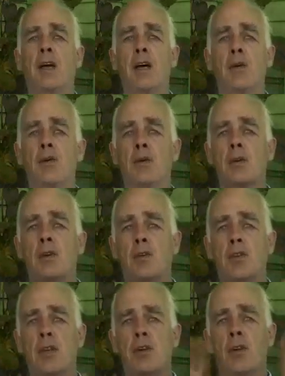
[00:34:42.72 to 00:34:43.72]
down
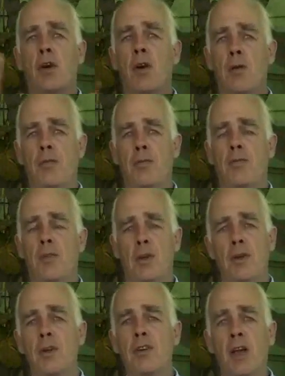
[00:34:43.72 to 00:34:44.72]
the center of
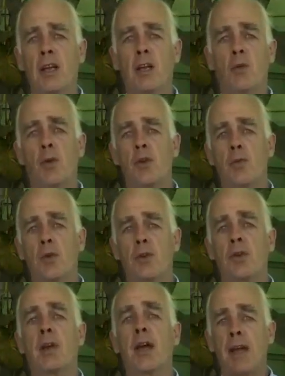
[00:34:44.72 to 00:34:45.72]
the channel, which
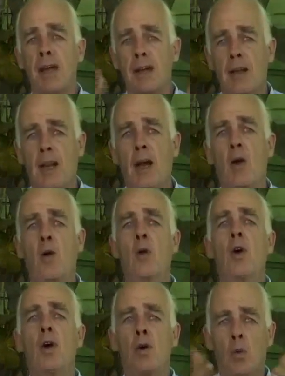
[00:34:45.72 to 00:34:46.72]
would again allow
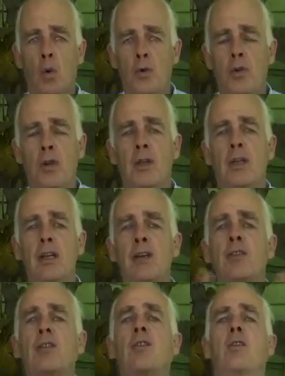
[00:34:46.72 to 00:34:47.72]
water at
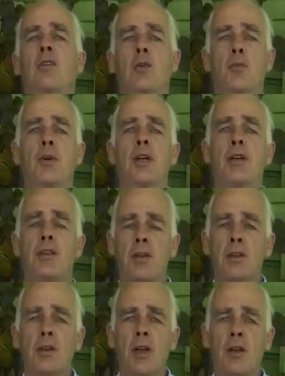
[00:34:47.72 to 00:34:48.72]
least to breathe
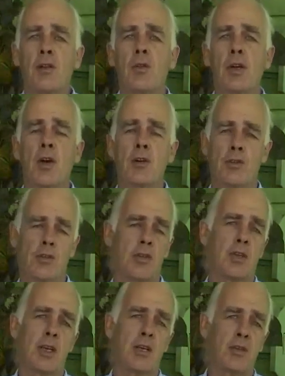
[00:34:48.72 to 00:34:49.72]
and
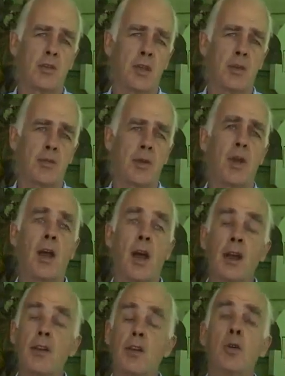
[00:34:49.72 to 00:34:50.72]
reoxygenate itself
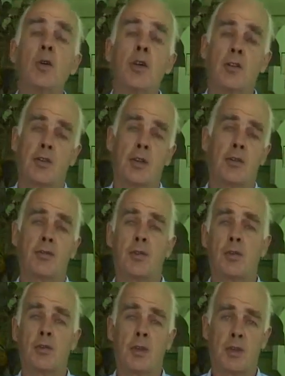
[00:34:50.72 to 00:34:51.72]
and to cool itself
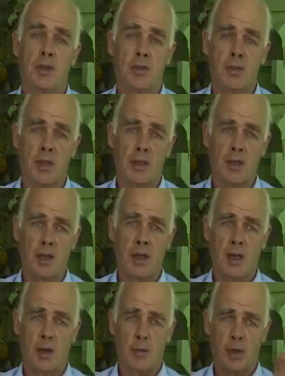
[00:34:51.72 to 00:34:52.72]
to a certain extent.
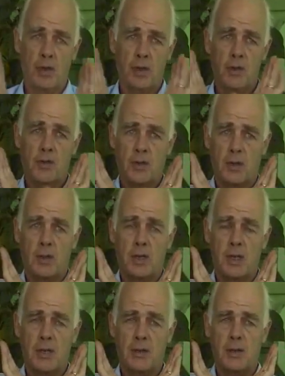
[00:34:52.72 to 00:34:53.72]
But
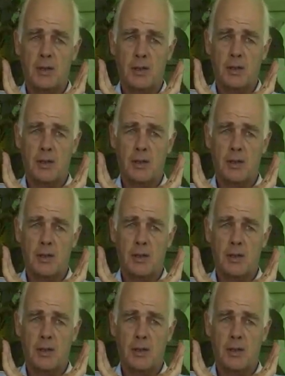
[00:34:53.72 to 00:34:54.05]
the